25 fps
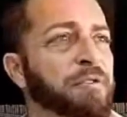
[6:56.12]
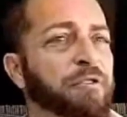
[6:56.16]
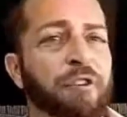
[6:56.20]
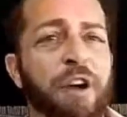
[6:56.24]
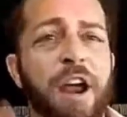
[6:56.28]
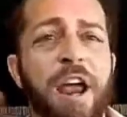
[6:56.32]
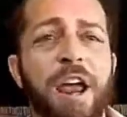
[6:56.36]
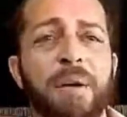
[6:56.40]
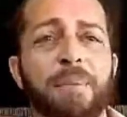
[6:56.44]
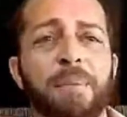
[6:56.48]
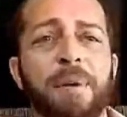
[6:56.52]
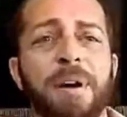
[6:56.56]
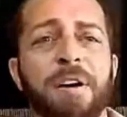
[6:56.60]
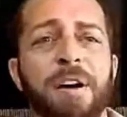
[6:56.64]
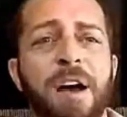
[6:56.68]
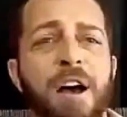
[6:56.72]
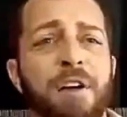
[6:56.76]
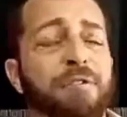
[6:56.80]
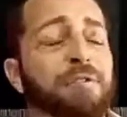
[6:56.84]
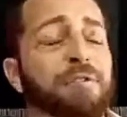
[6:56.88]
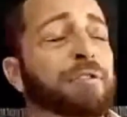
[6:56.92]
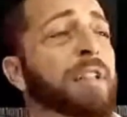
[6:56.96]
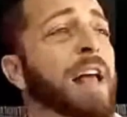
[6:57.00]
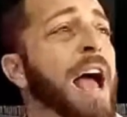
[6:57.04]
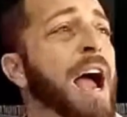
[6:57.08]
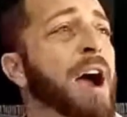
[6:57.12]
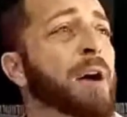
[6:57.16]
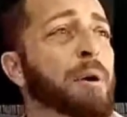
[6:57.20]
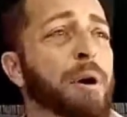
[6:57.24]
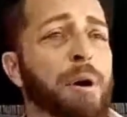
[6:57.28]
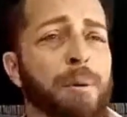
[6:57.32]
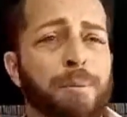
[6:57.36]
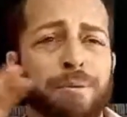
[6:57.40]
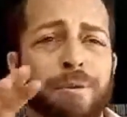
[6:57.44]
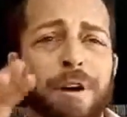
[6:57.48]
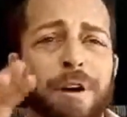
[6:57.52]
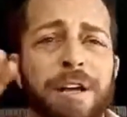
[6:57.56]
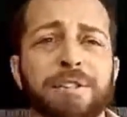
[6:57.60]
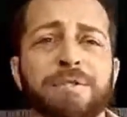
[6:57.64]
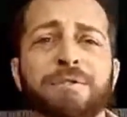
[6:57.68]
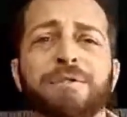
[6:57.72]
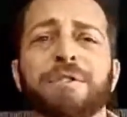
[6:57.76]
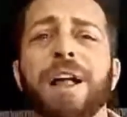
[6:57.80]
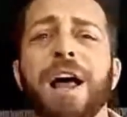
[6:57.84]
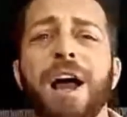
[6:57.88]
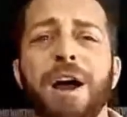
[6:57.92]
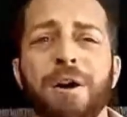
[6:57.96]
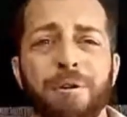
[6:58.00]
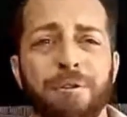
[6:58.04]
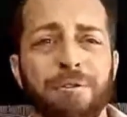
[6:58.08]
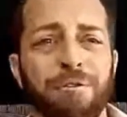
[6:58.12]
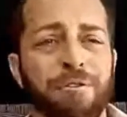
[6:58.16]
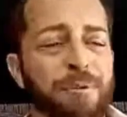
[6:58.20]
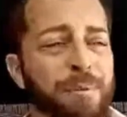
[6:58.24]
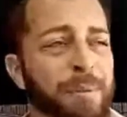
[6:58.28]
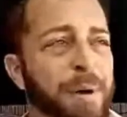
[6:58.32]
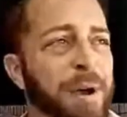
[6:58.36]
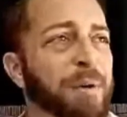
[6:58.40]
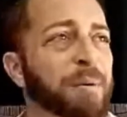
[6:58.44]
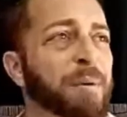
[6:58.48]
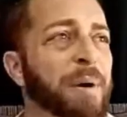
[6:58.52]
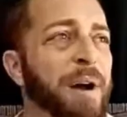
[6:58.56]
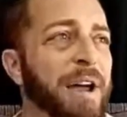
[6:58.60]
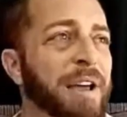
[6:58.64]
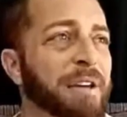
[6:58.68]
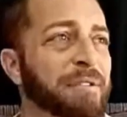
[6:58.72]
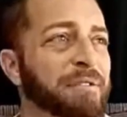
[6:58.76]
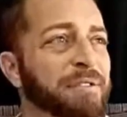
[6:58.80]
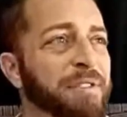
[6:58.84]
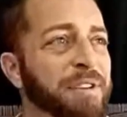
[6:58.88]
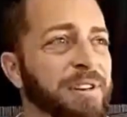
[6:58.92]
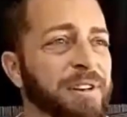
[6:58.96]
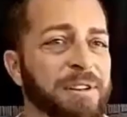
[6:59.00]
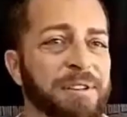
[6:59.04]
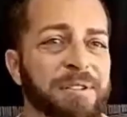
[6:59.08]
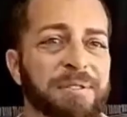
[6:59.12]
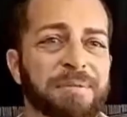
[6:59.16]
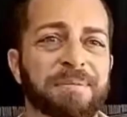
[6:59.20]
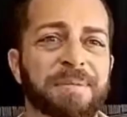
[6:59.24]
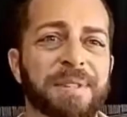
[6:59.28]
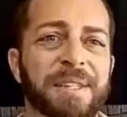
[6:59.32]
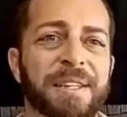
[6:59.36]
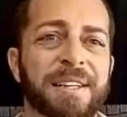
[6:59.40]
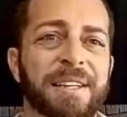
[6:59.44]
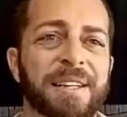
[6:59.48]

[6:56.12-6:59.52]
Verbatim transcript: frame a flower, a pressed flower for my wife. You know,